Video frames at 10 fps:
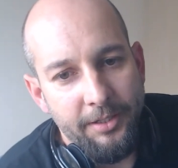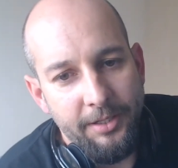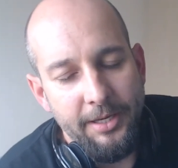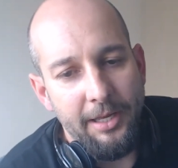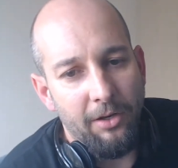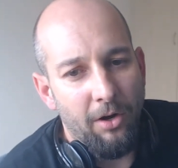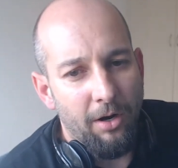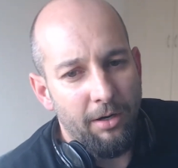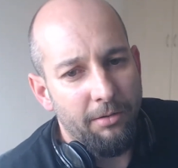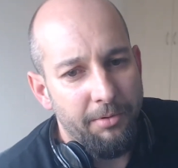
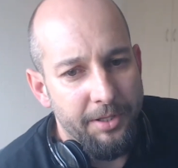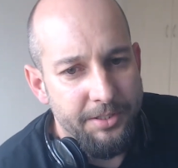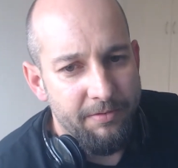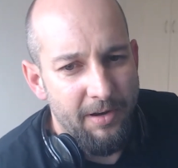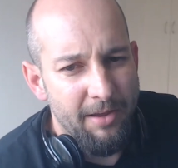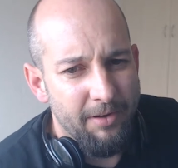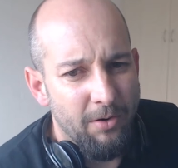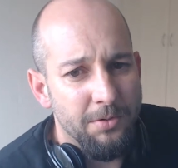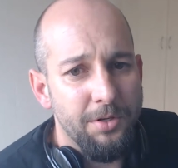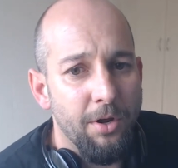ELR with this flavor,
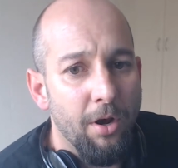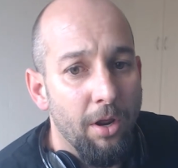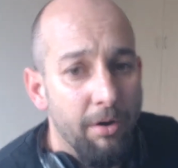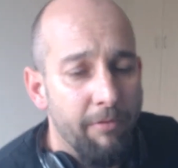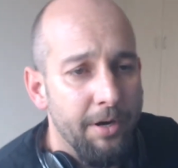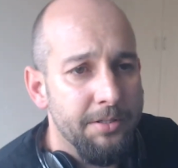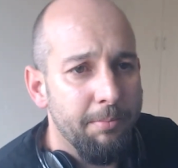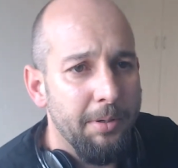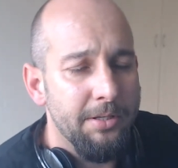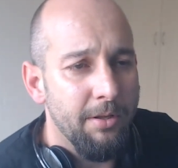also not a lot of
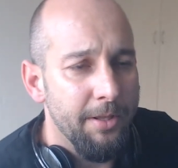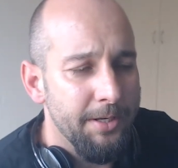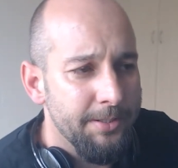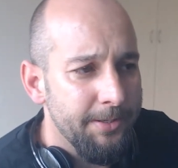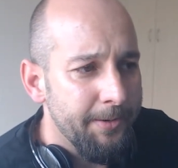recipes on this.